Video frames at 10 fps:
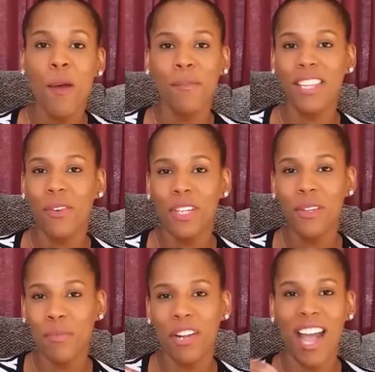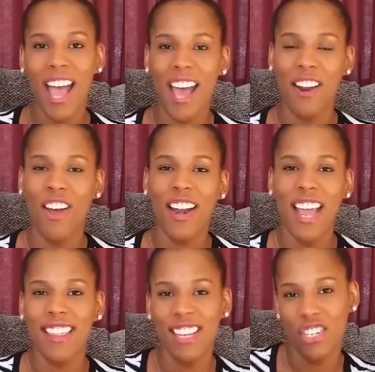But then when you put a hat on
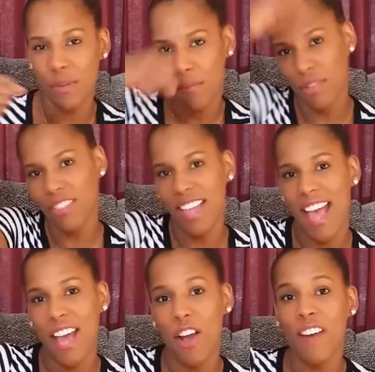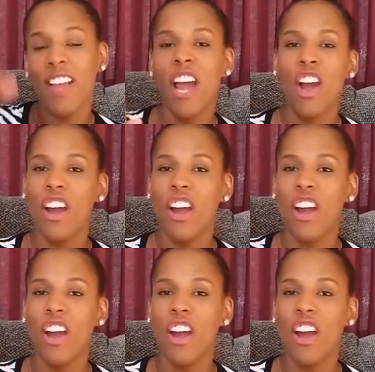and then she pulls the hat off,